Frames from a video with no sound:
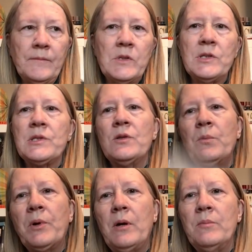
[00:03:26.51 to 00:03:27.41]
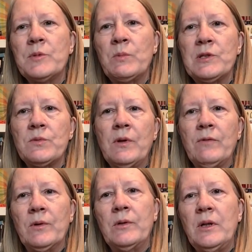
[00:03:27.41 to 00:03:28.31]
Just no problems
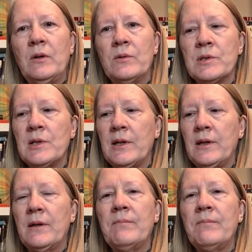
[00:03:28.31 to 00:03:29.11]
whatsoever. You know, it's like,